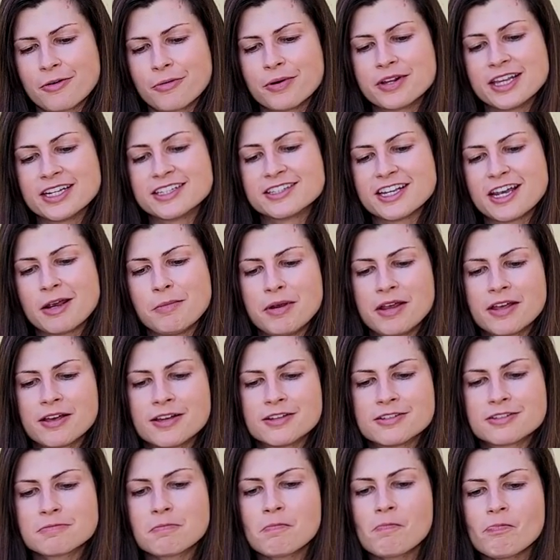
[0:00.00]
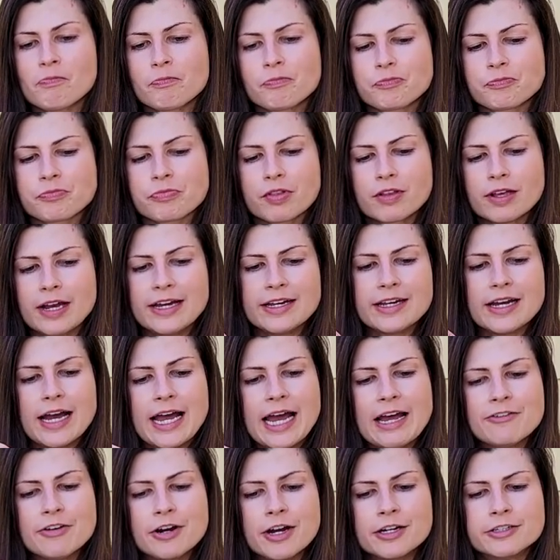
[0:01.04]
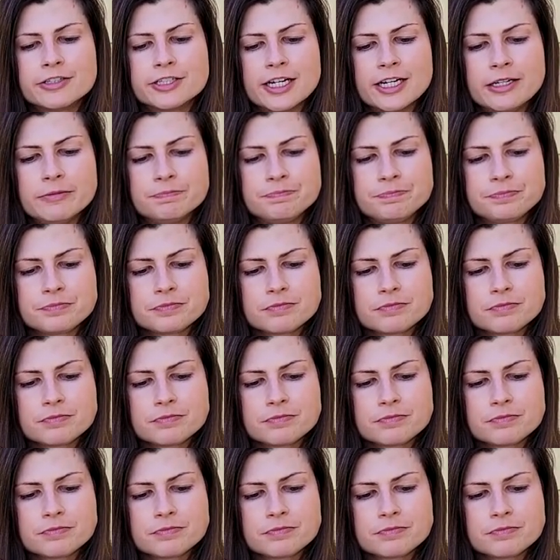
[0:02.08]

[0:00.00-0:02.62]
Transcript: what they say, because I, I have a hard time.